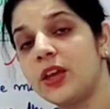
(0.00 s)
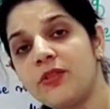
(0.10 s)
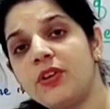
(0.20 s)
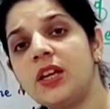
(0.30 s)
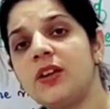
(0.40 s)

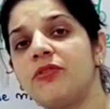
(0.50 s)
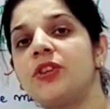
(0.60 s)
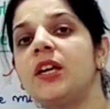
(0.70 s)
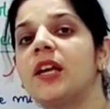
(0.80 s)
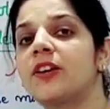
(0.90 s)
even
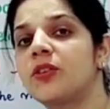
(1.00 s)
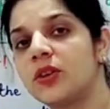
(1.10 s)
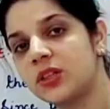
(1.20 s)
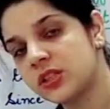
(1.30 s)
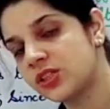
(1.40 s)
if the
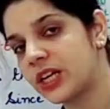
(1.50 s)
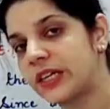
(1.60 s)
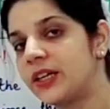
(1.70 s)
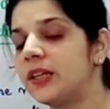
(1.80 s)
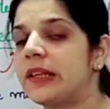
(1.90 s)
electron is
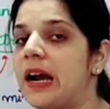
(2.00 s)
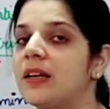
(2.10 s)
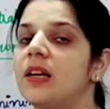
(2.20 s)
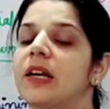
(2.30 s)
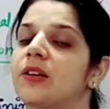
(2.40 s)
ejected,
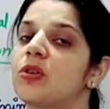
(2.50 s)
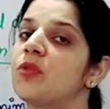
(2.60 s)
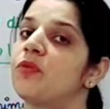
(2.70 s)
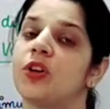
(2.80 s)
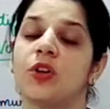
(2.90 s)
that
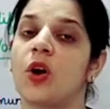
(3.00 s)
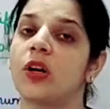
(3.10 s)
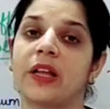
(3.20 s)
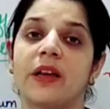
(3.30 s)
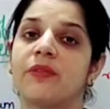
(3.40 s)
electron will
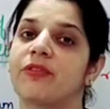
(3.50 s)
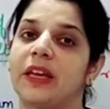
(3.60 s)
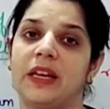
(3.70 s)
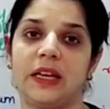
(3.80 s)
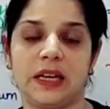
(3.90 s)
not have
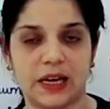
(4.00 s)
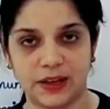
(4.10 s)
any